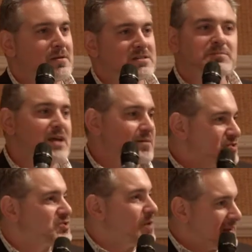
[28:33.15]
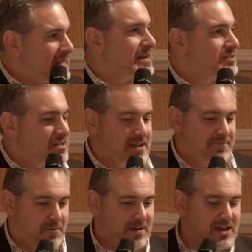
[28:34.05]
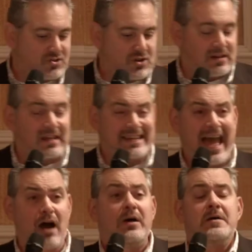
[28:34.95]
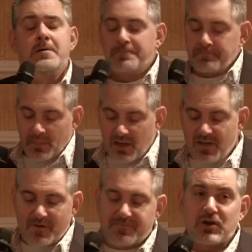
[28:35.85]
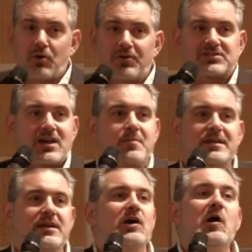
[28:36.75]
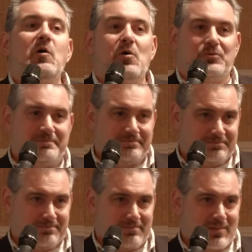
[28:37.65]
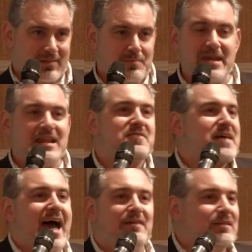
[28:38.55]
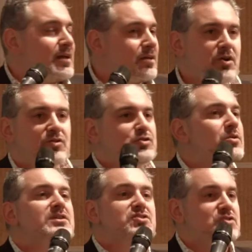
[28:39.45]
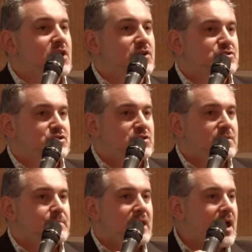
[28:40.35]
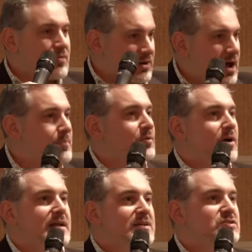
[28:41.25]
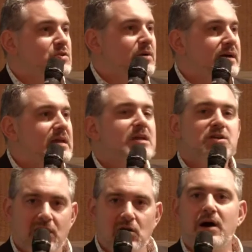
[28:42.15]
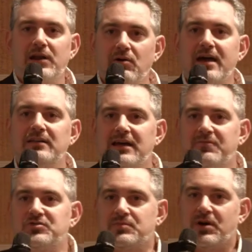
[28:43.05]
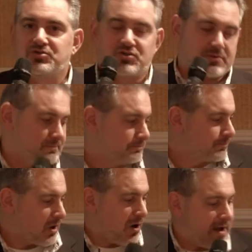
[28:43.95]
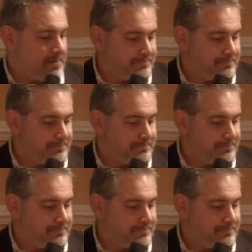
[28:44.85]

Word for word: Sometimes you just want to get into the information. Now, if a viewer is coming in cold, meaning that they're doing a search and they're coming right into it, you're going to want to go ahead and leverage emotion. All right.